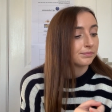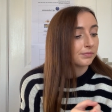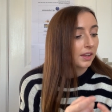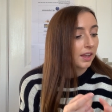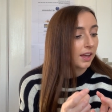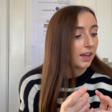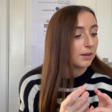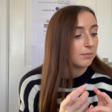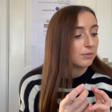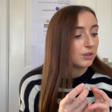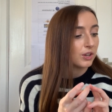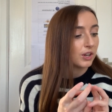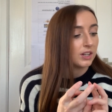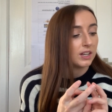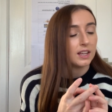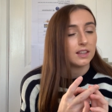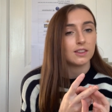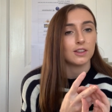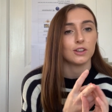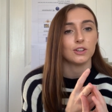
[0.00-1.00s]
um, you can
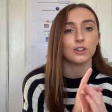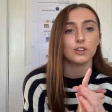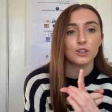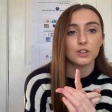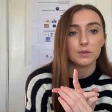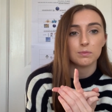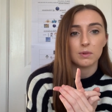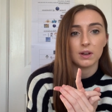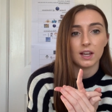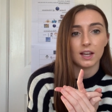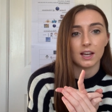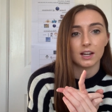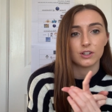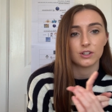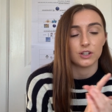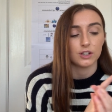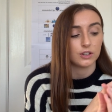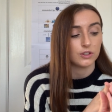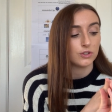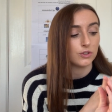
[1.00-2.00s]
either use my
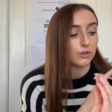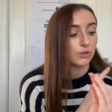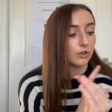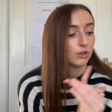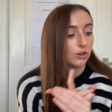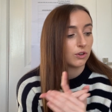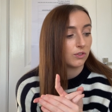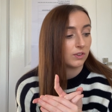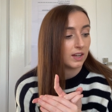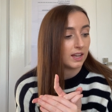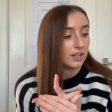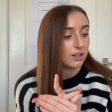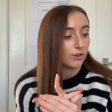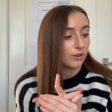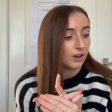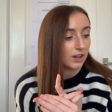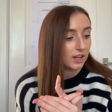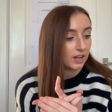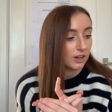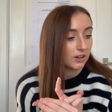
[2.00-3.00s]
actions or create your
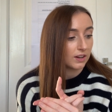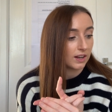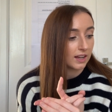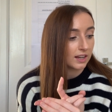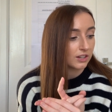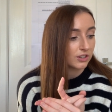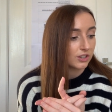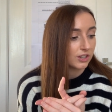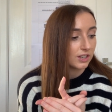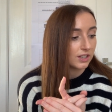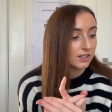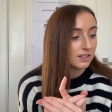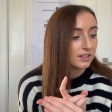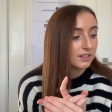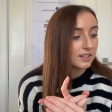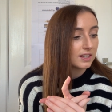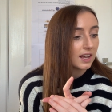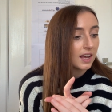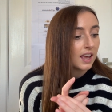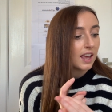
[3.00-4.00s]
own
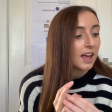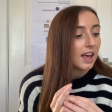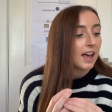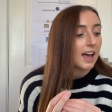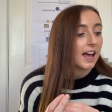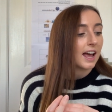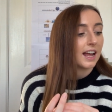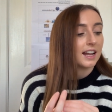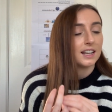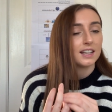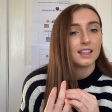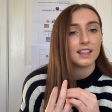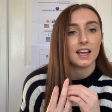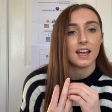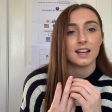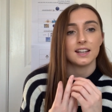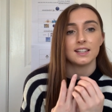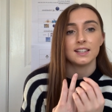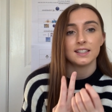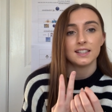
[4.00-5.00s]
actions and
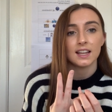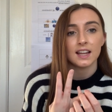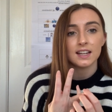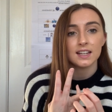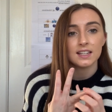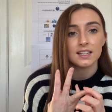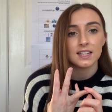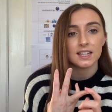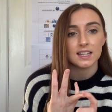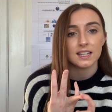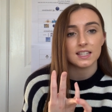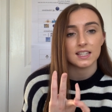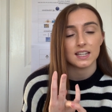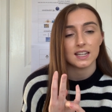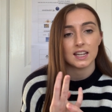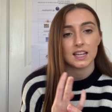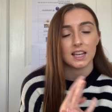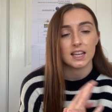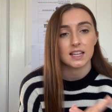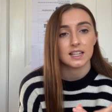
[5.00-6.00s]
then send it
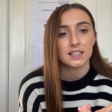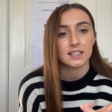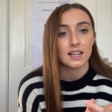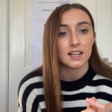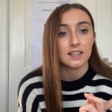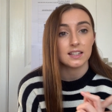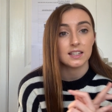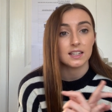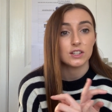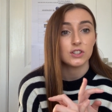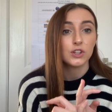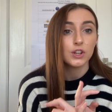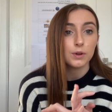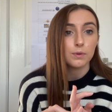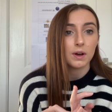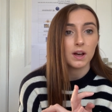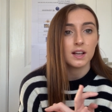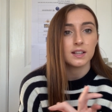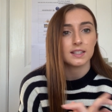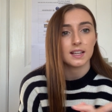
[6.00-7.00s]
send it to
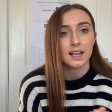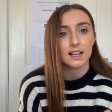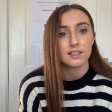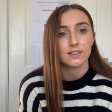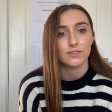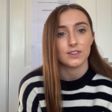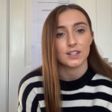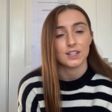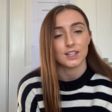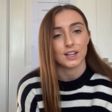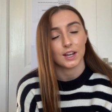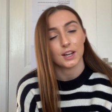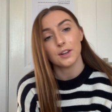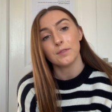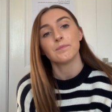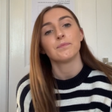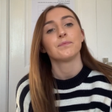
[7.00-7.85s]
us as a video